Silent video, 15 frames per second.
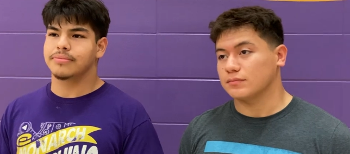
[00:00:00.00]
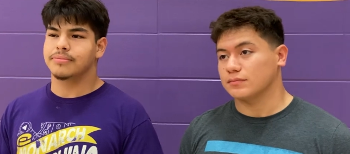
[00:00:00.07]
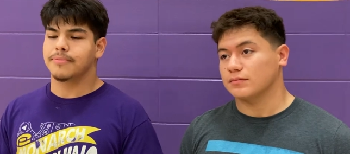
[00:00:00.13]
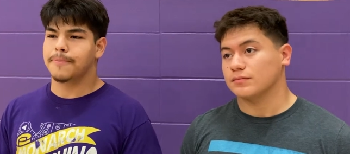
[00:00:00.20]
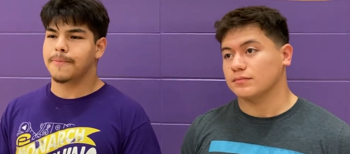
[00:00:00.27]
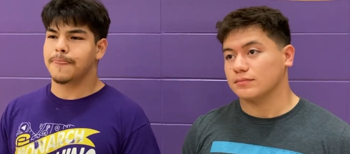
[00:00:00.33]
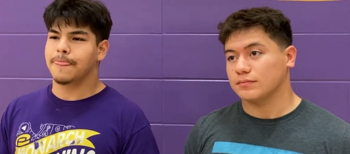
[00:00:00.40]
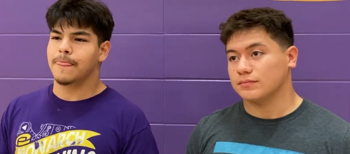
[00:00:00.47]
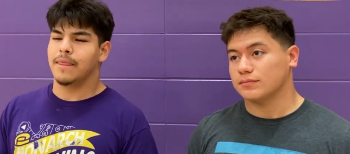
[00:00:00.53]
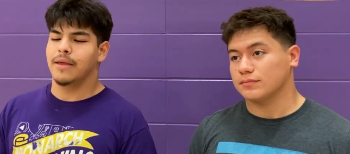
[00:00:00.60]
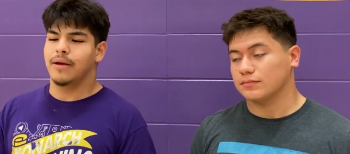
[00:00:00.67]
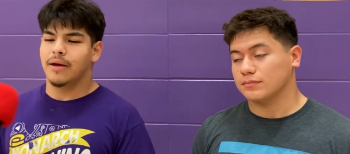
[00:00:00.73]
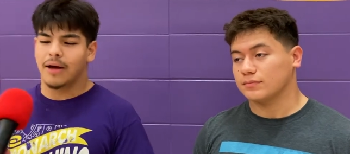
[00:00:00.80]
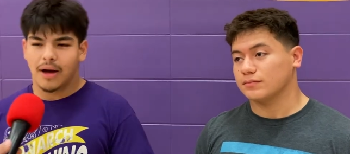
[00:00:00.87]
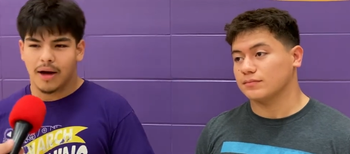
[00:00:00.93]
Speaker 1: as well?
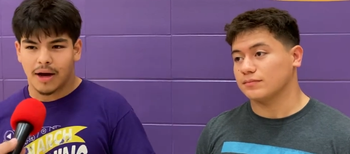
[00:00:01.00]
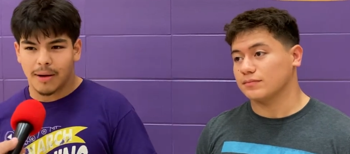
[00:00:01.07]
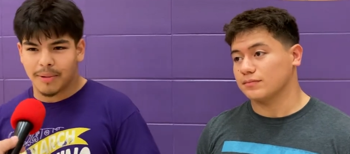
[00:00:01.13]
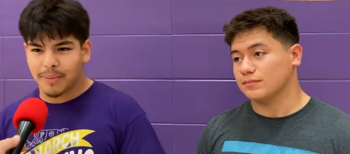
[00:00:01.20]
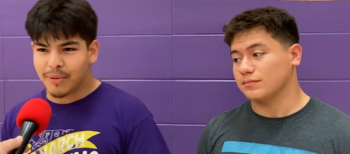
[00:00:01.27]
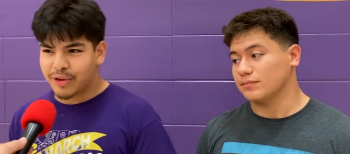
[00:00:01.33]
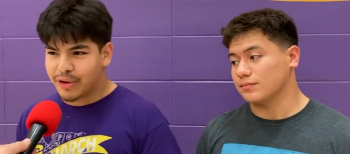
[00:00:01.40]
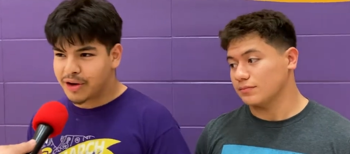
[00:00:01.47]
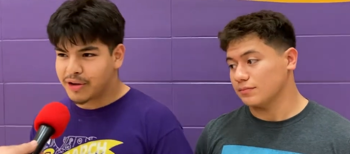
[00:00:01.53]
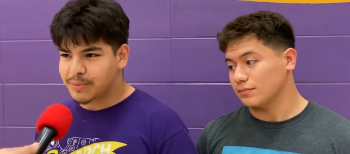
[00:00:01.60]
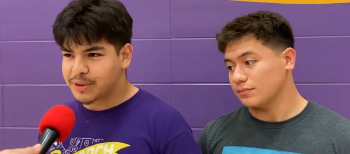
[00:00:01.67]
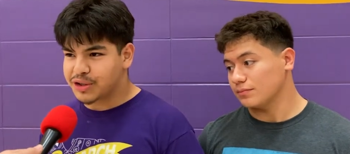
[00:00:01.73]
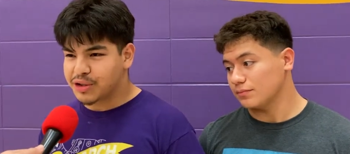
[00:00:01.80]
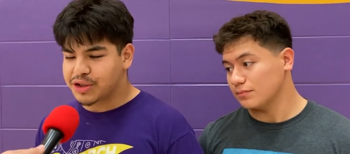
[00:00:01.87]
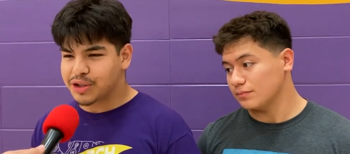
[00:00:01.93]
Uh, my mother is
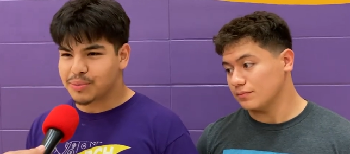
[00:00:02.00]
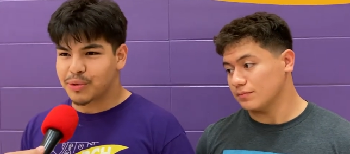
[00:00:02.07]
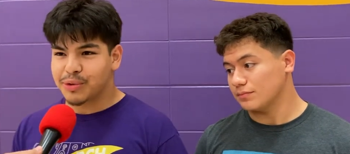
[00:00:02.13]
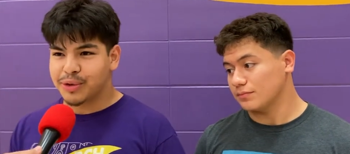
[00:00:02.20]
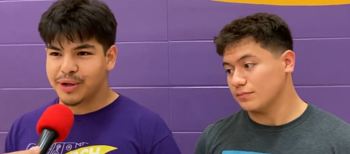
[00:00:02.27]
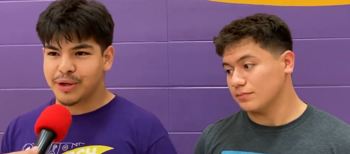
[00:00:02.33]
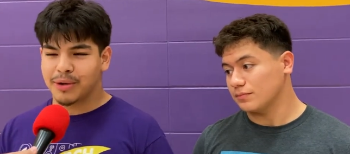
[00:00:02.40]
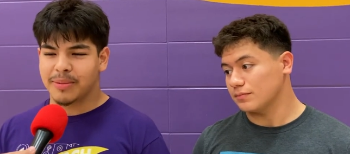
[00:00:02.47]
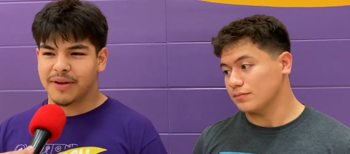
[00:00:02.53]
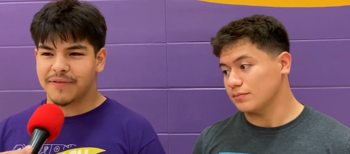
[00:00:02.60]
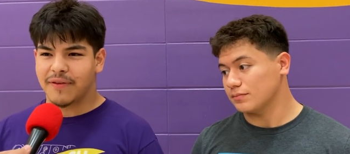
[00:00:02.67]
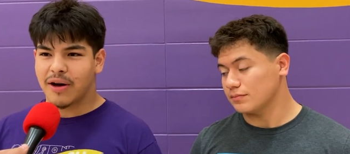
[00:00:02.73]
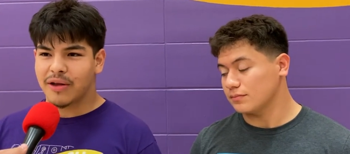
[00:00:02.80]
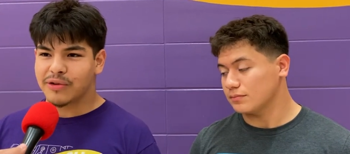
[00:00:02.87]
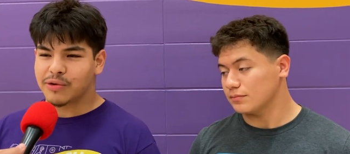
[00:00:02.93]
Patricia Murillo. My
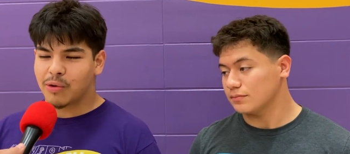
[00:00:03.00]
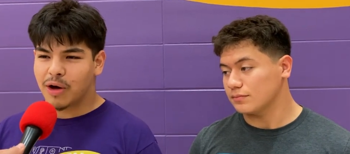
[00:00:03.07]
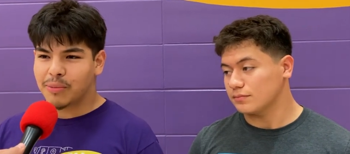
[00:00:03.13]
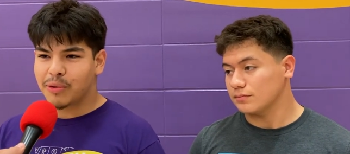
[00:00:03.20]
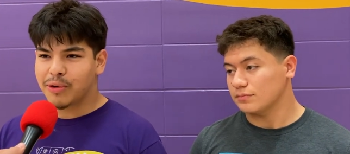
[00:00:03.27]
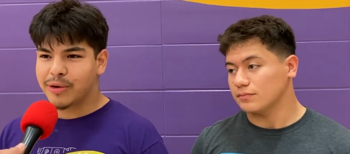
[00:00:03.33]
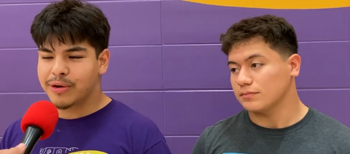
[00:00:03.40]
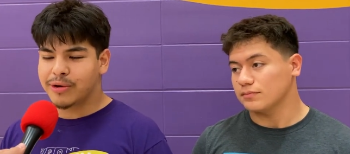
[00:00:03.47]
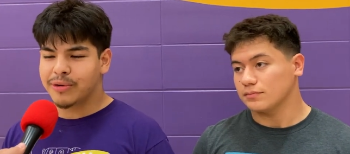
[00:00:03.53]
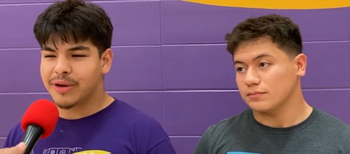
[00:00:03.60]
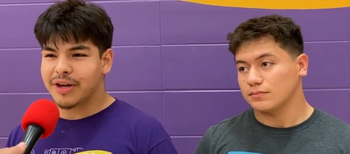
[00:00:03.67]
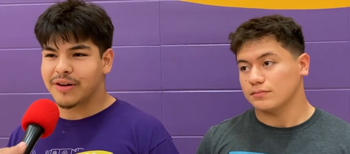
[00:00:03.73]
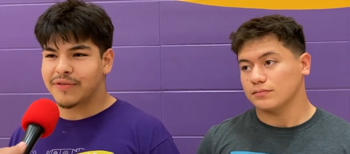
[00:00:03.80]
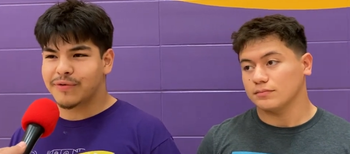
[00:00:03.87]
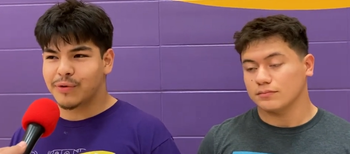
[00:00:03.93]
father is Juan Murillo, and
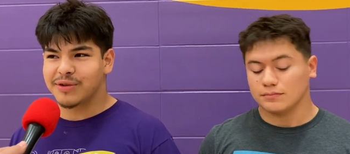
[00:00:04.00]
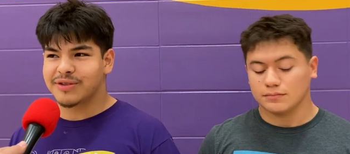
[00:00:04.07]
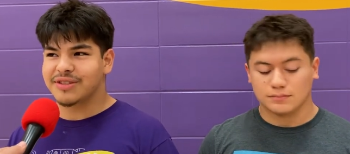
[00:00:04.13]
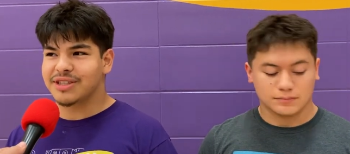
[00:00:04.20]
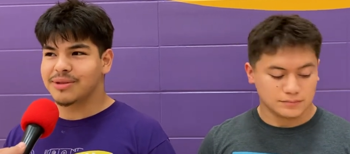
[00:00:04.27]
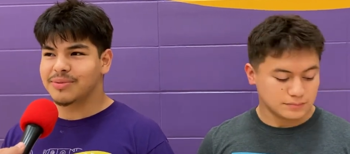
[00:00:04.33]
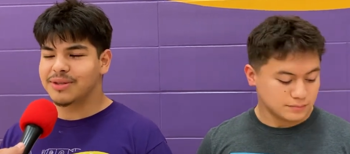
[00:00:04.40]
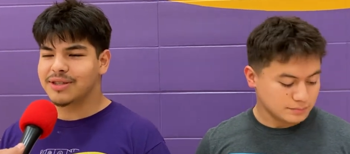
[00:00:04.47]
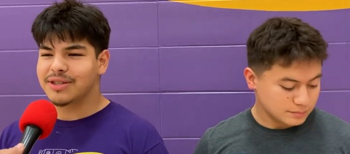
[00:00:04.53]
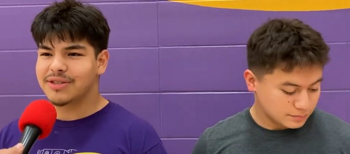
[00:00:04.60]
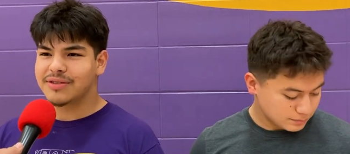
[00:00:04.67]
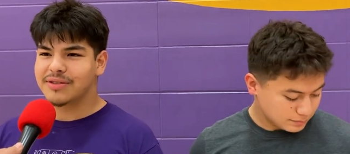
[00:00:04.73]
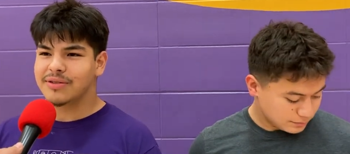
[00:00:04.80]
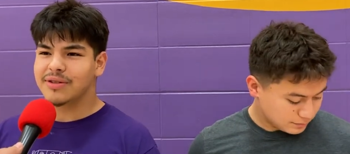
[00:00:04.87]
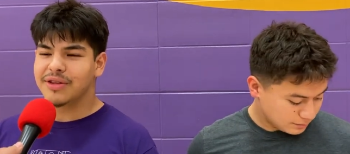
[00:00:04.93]
I have four
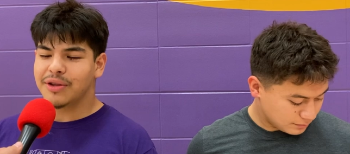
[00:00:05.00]
siblings.